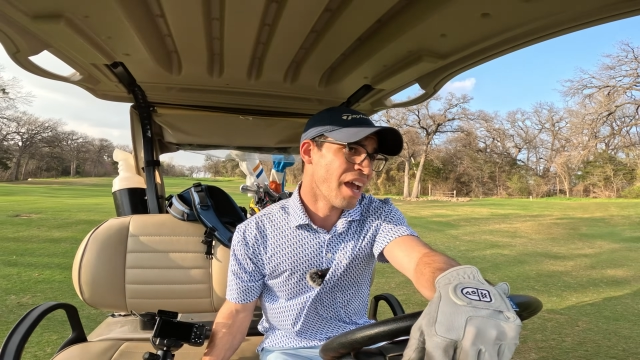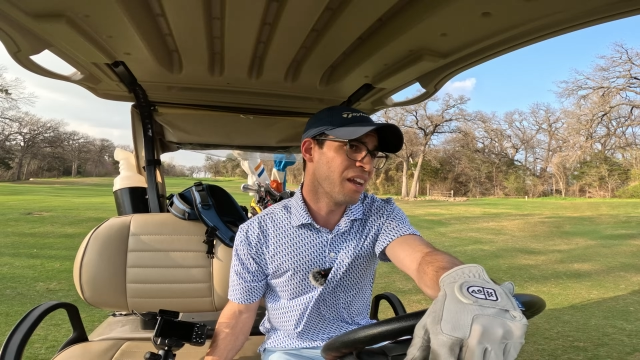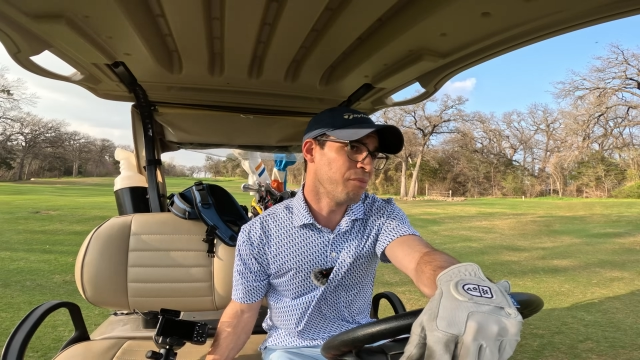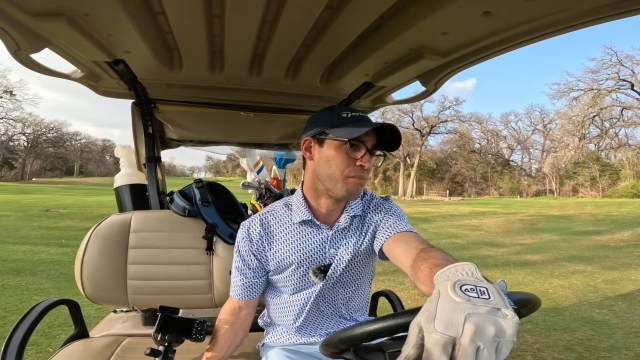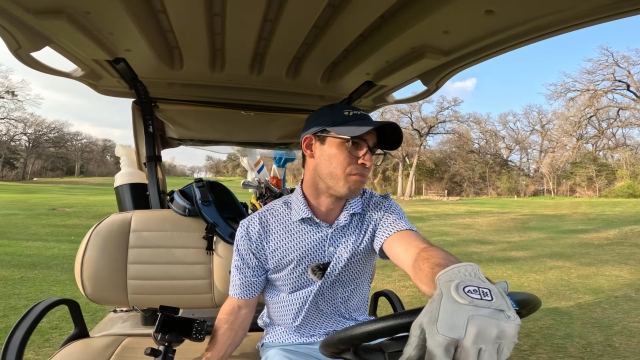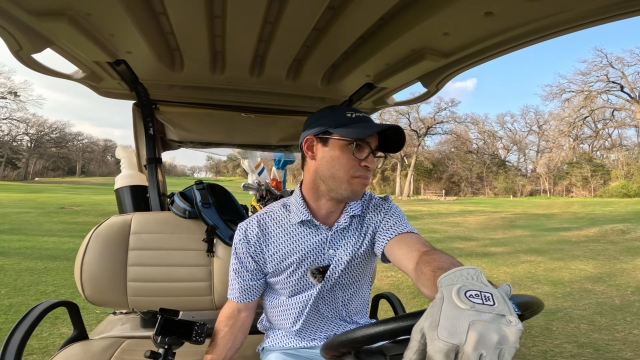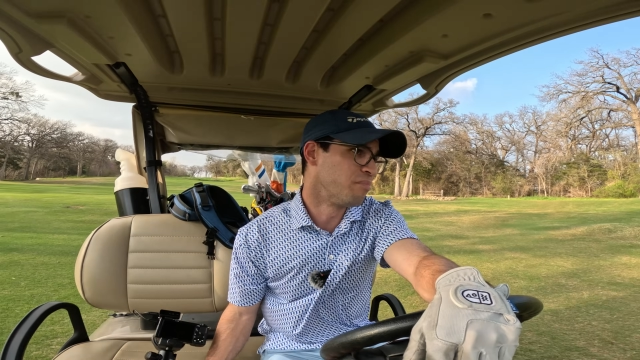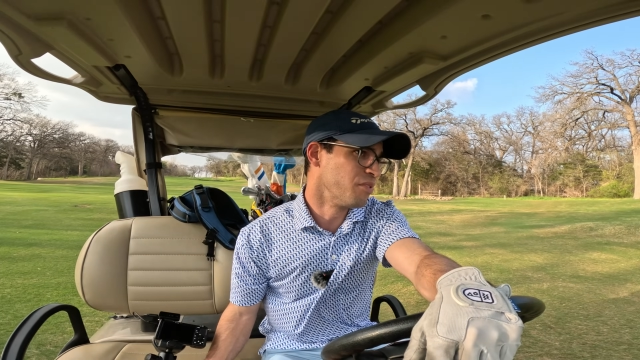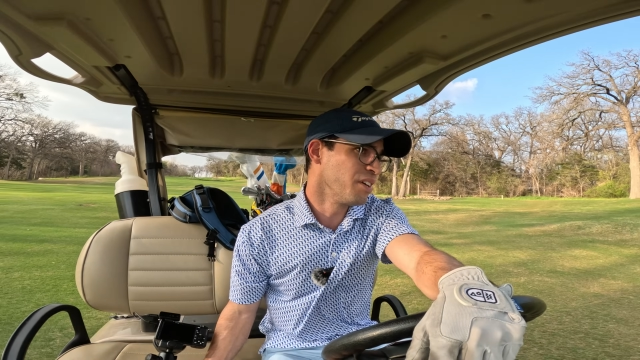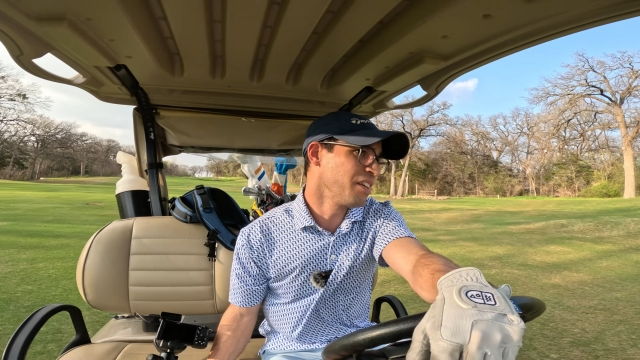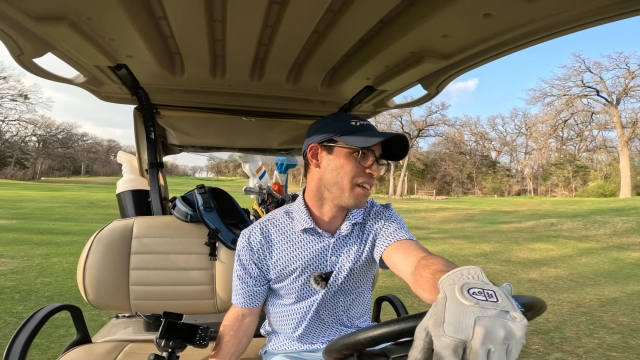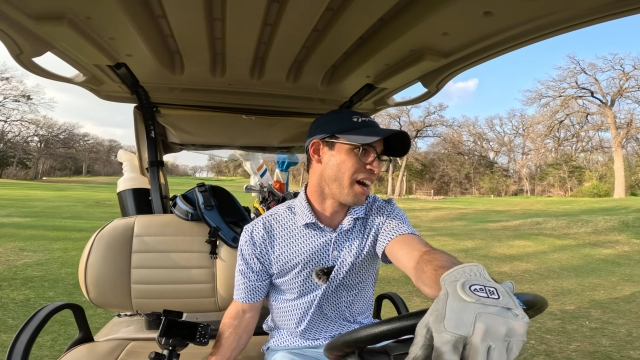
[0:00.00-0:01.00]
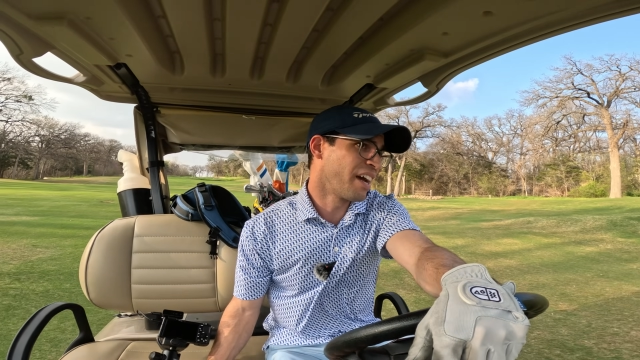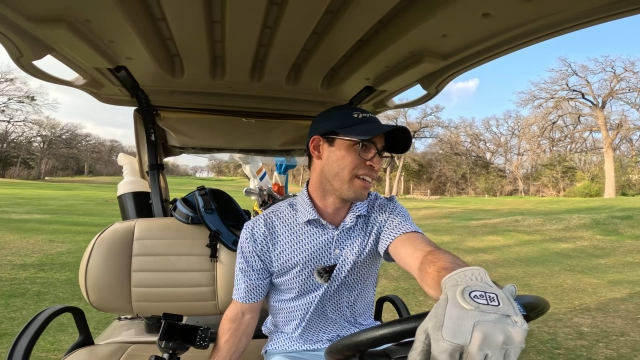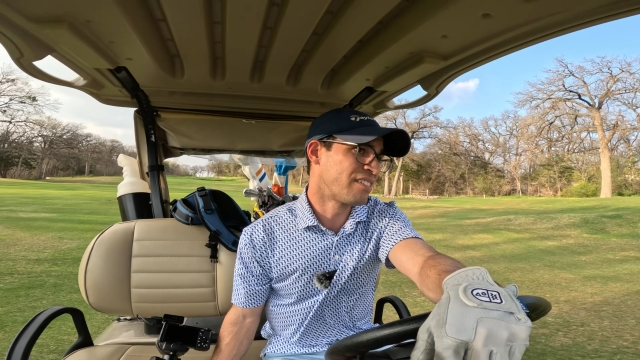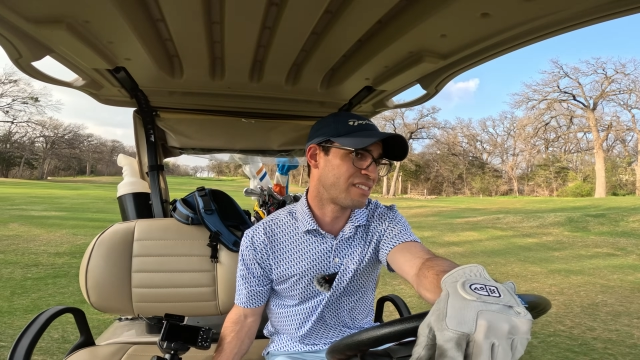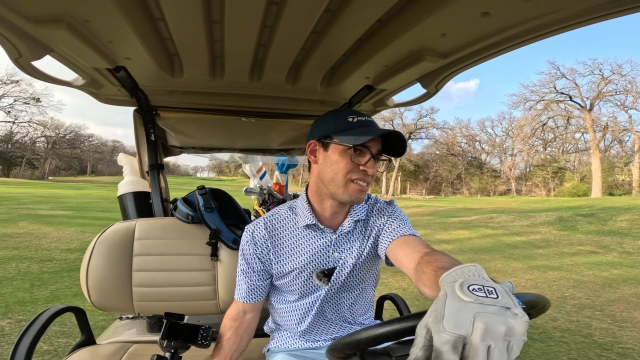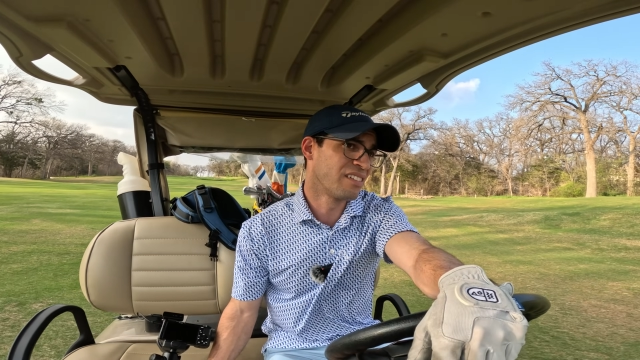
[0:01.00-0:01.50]

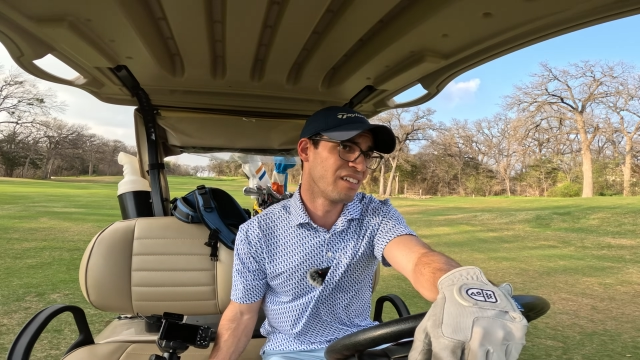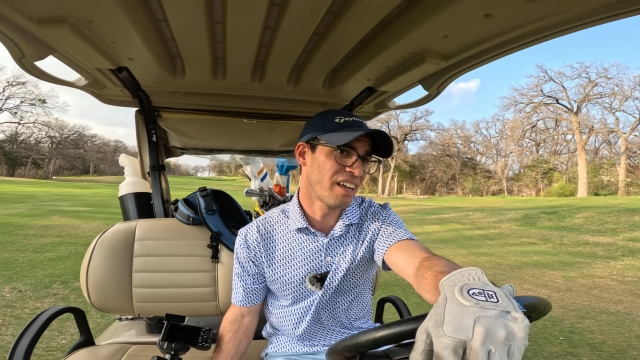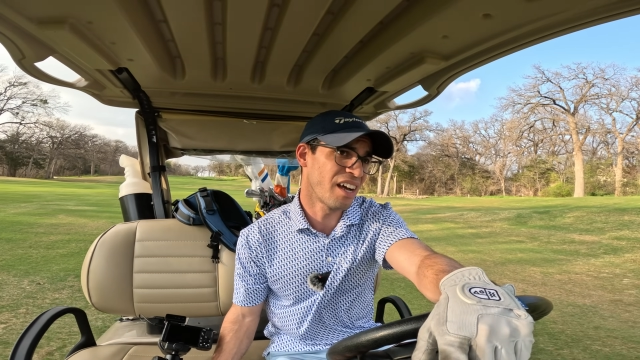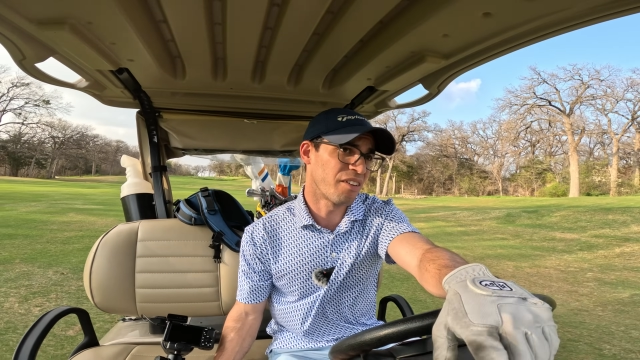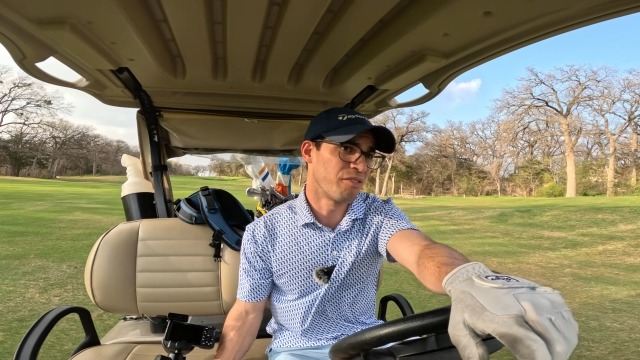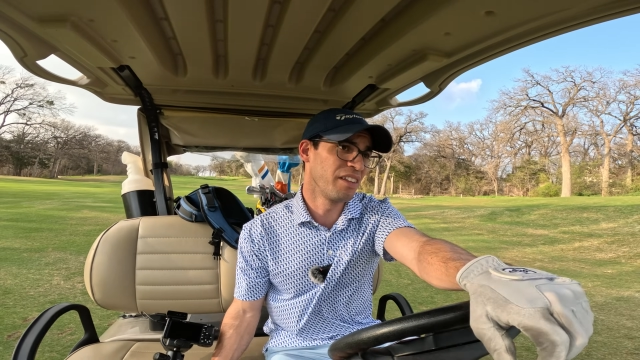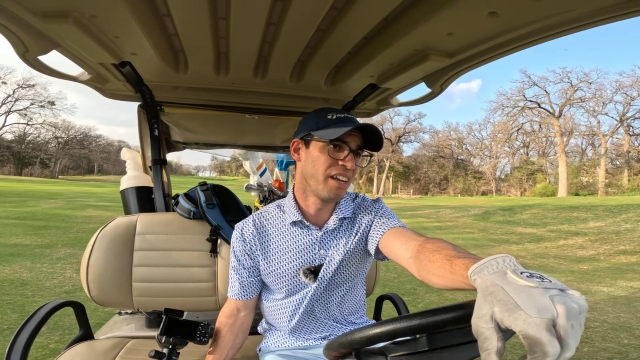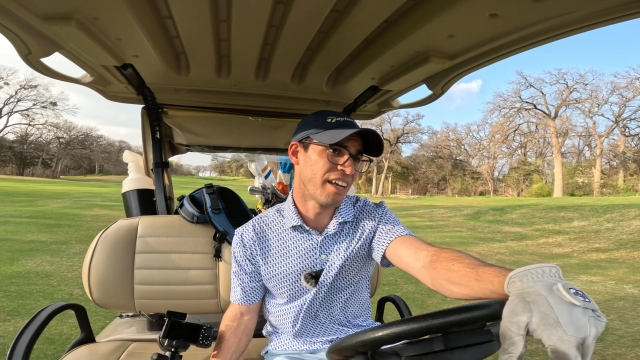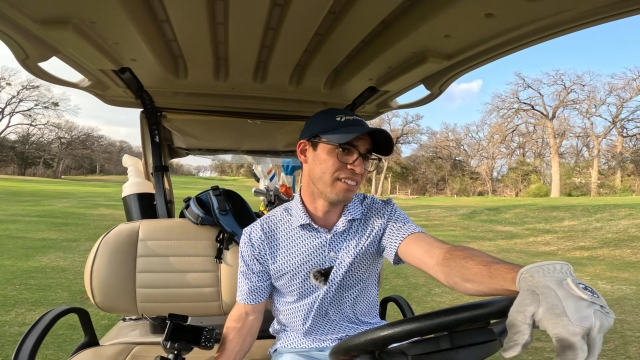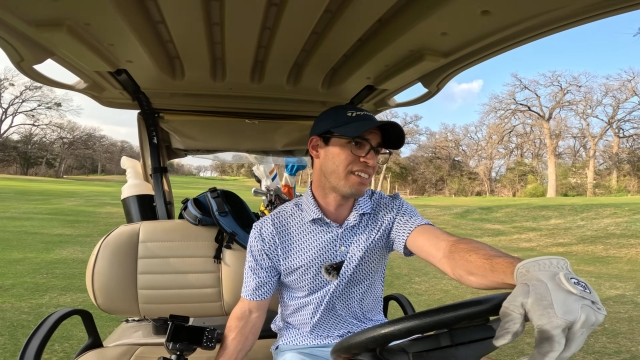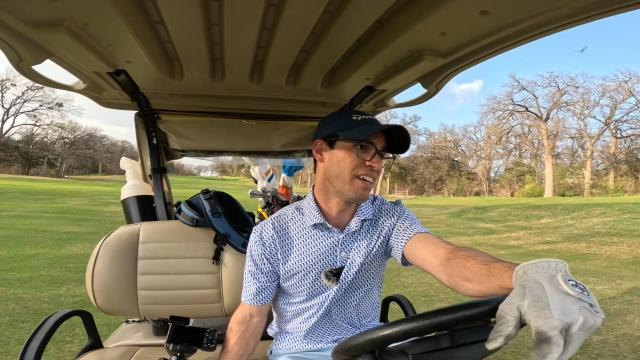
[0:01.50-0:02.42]
Got a really nice